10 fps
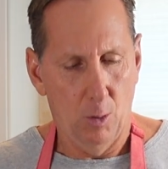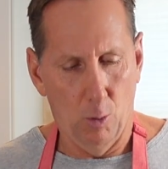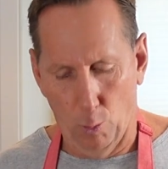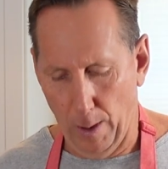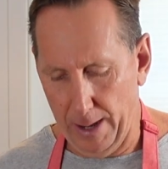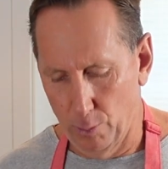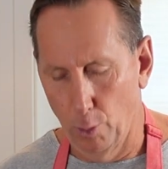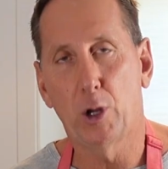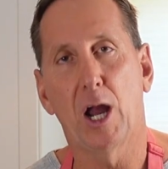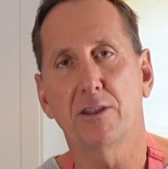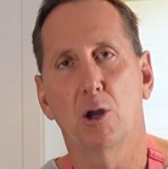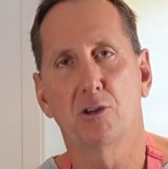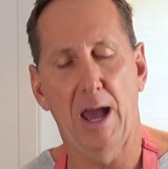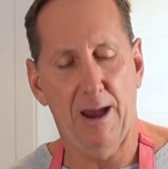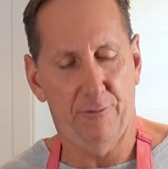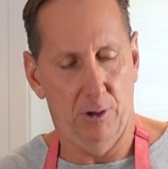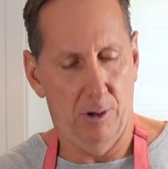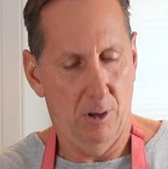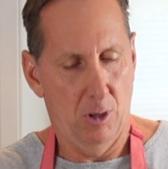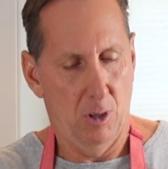we'll wait and we'll cut those after.
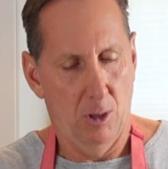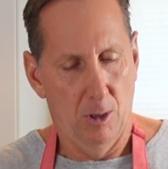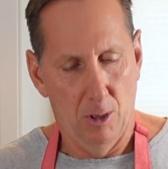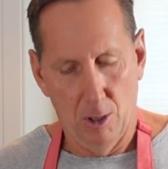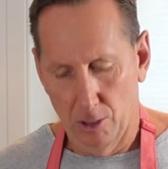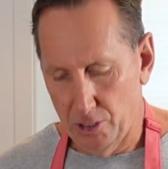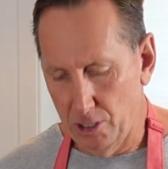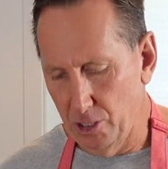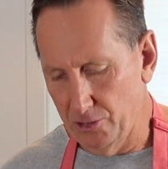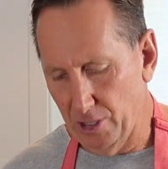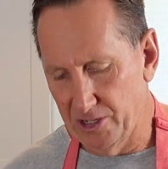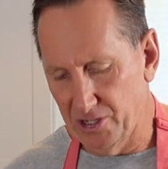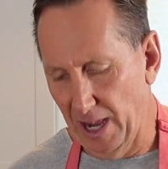So usually